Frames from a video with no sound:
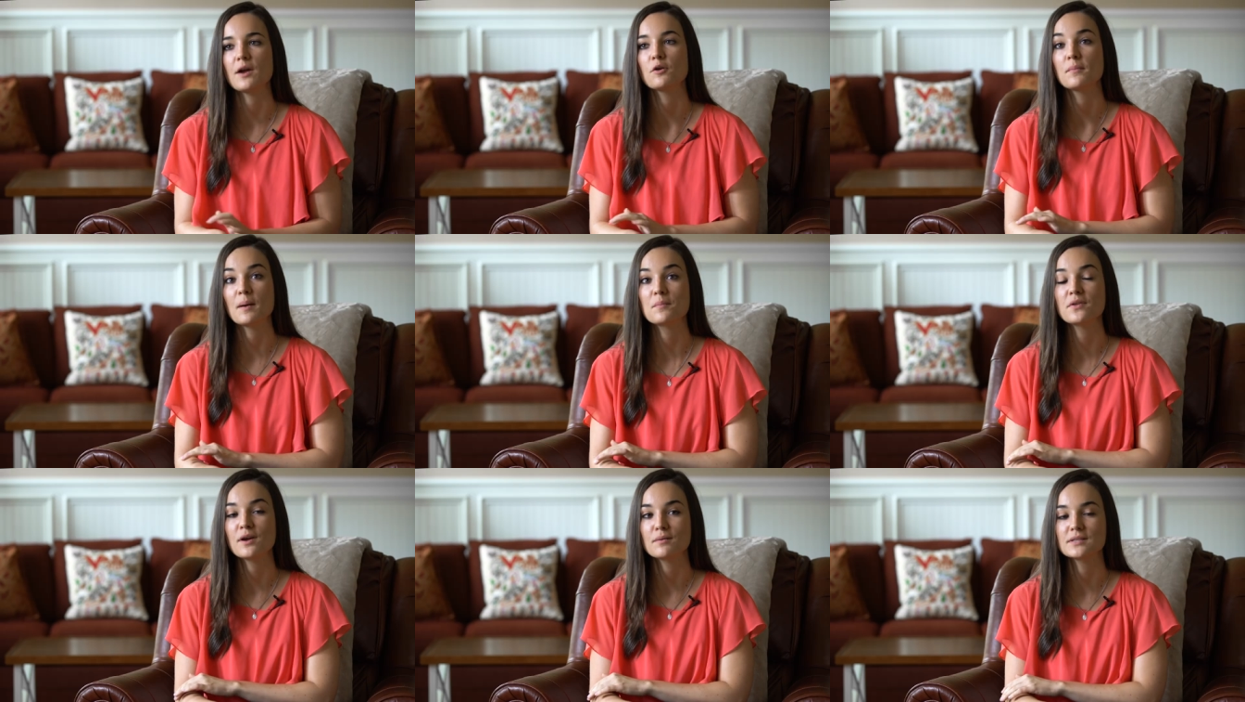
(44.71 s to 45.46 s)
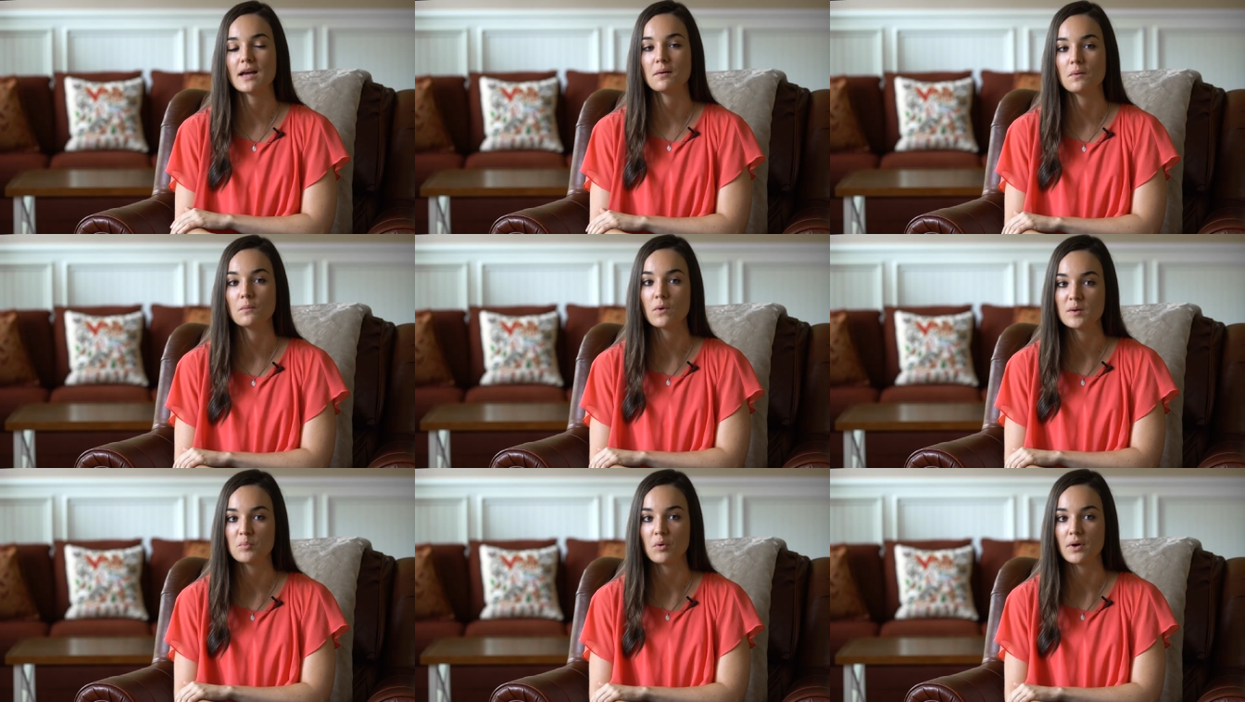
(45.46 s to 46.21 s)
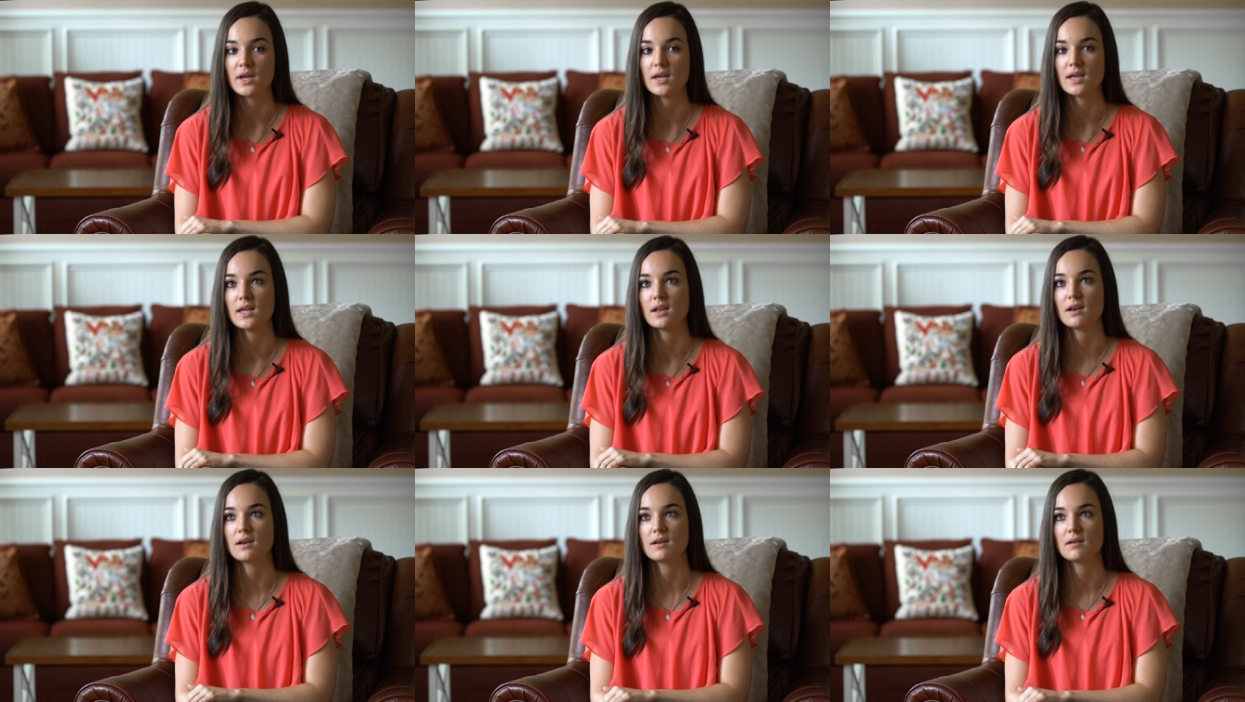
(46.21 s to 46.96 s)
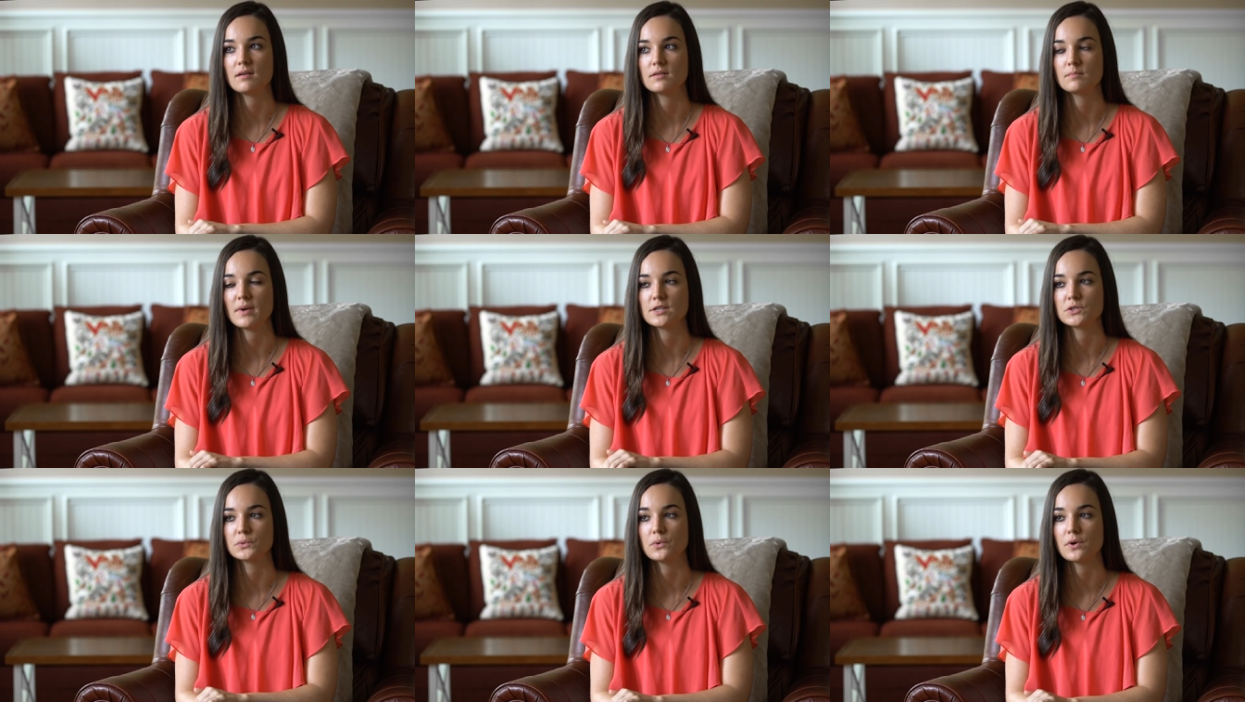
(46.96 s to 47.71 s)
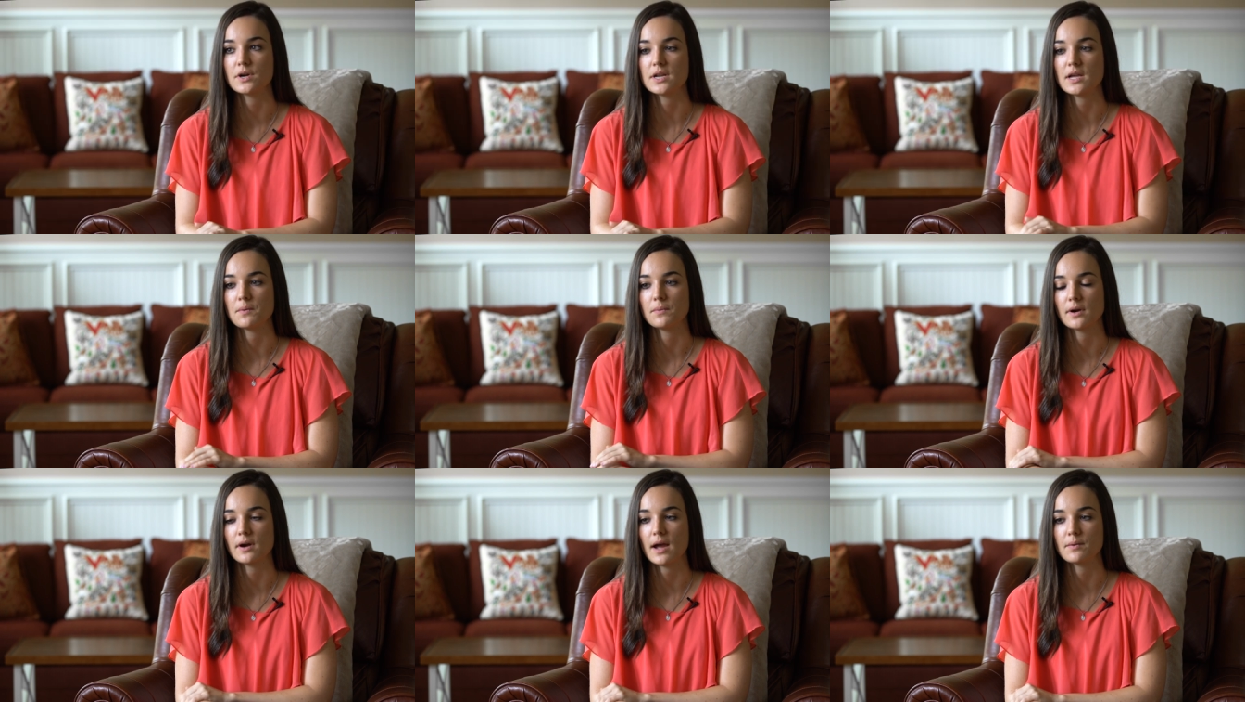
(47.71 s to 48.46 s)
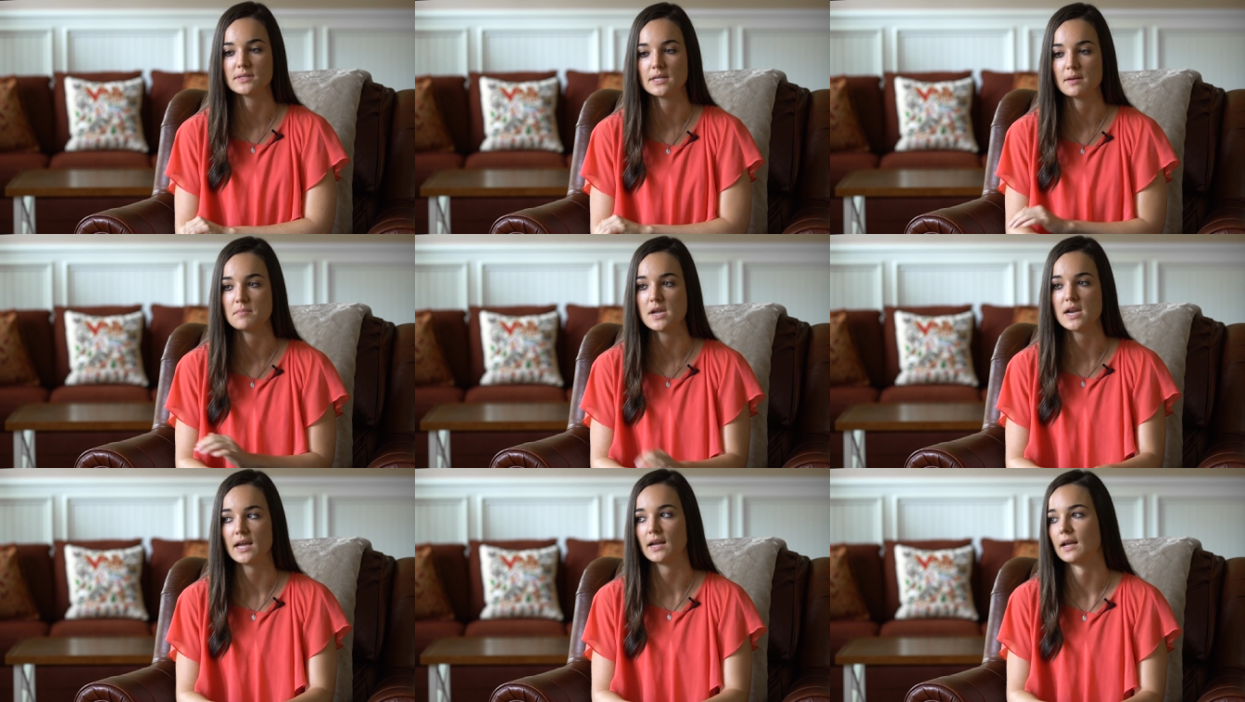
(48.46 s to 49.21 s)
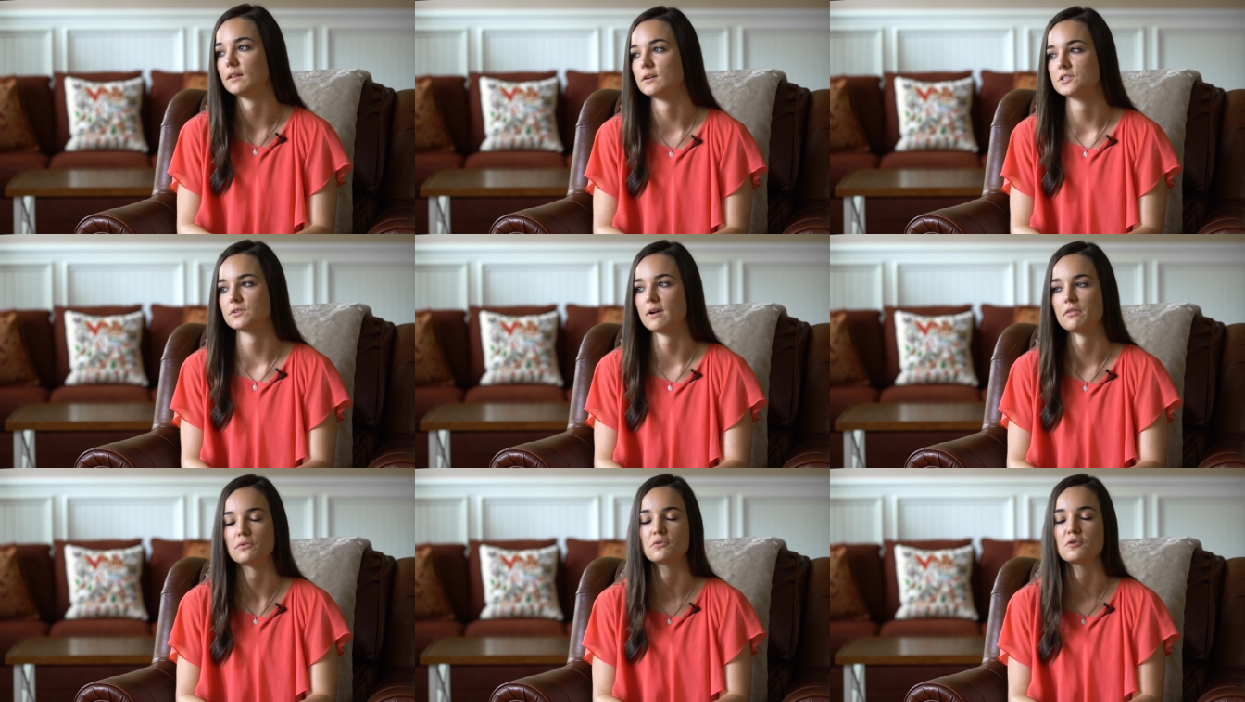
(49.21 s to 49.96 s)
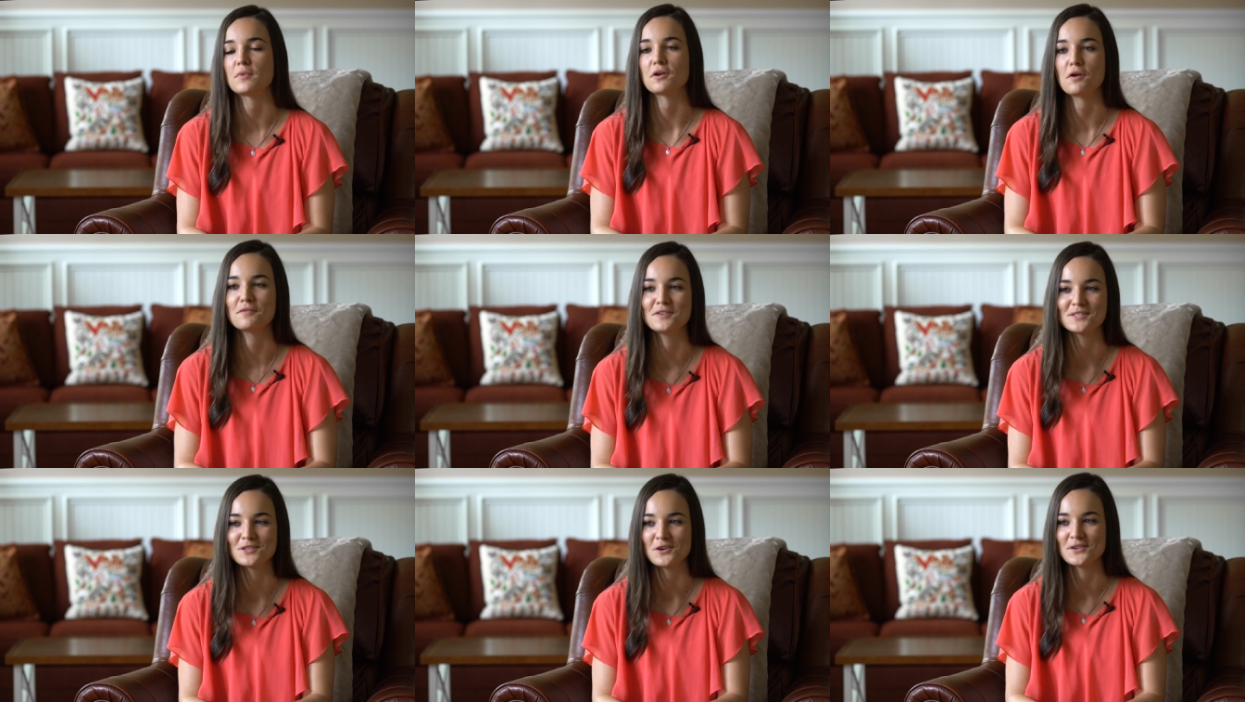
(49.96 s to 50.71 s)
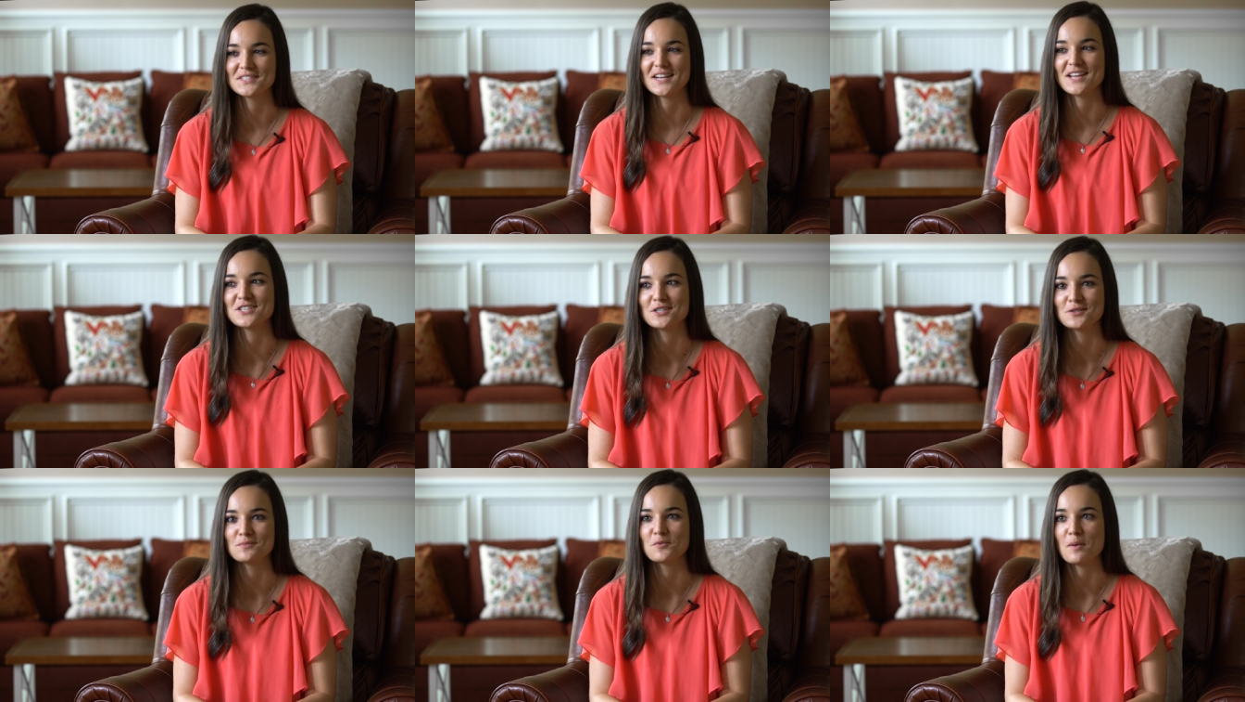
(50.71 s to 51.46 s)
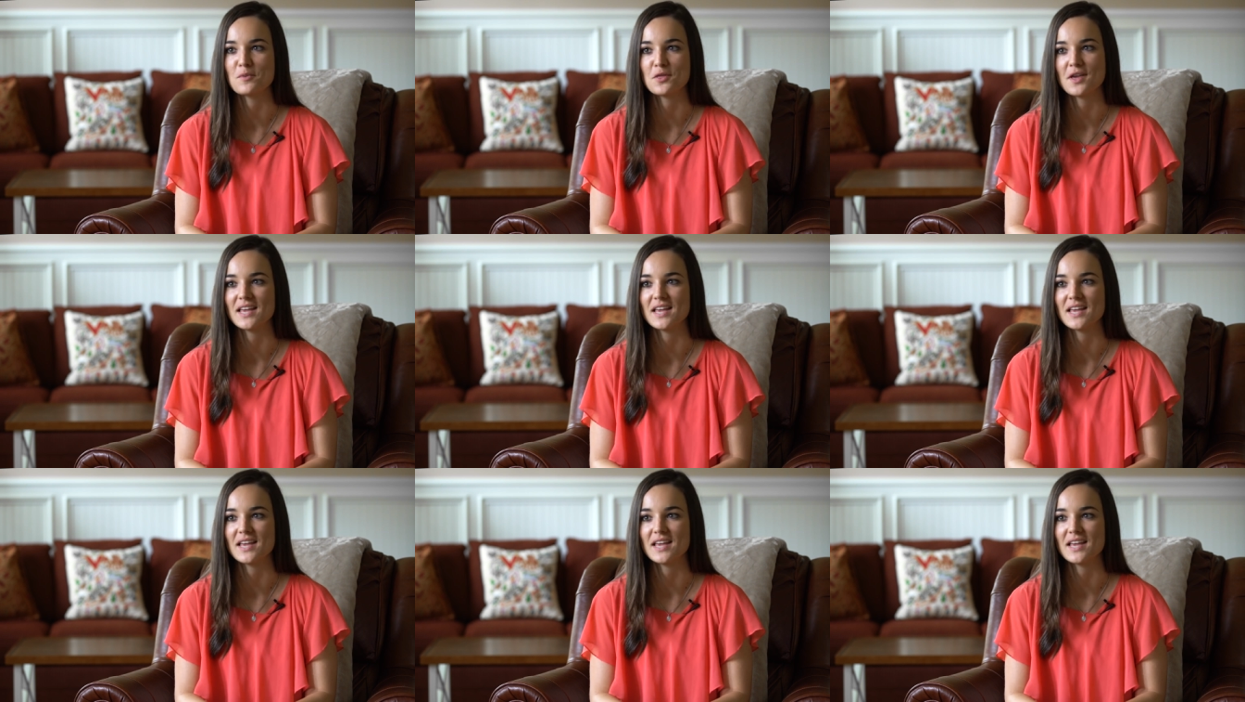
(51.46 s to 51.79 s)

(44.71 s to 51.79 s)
But I remember there was at one point in my sorority where I was in a meeting and I looked around the room at all these girls and I just remember